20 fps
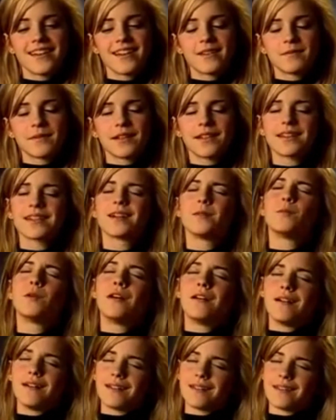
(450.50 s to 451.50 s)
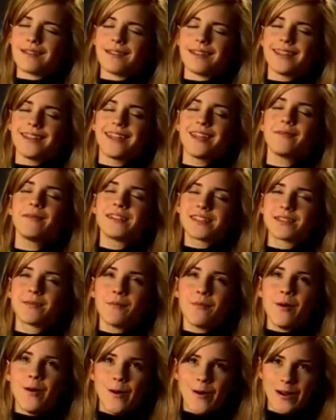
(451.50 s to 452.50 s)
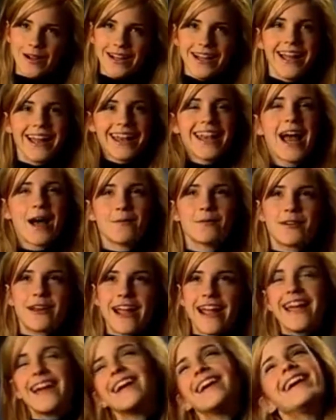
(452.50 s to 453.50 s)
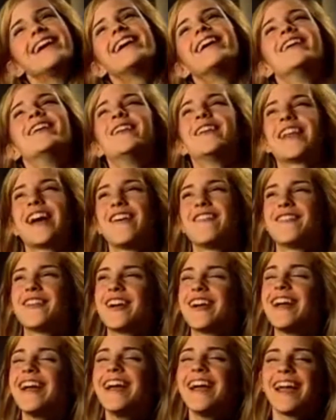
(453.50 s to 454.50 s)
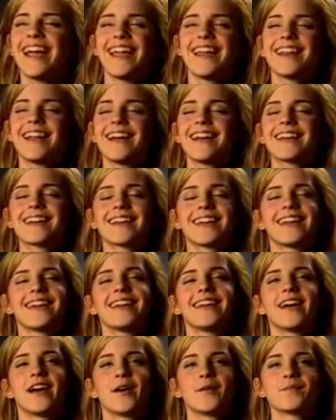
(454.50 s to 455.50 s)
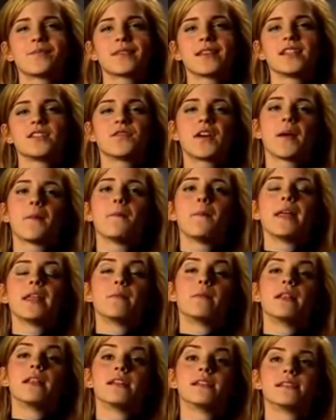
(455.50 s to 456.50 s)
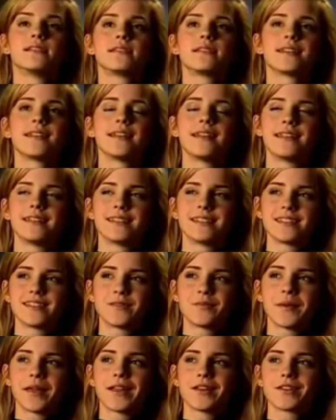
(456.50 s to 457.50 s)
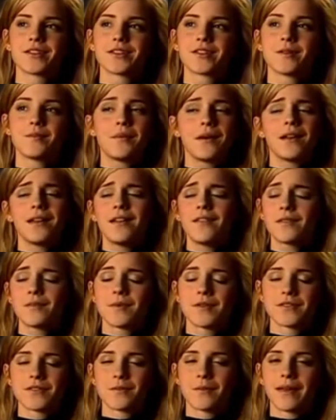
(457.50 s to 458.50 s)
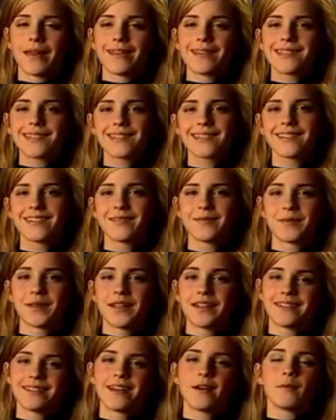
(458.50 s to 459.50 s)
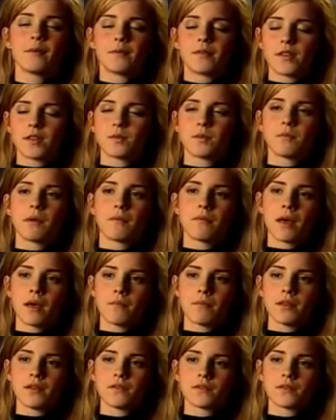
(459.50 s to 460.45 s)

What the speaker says: And I'm like, come on, give me some more, elaborate, whatever. He's very minimalist in his speech, but I love them both to bits. But those would be my pet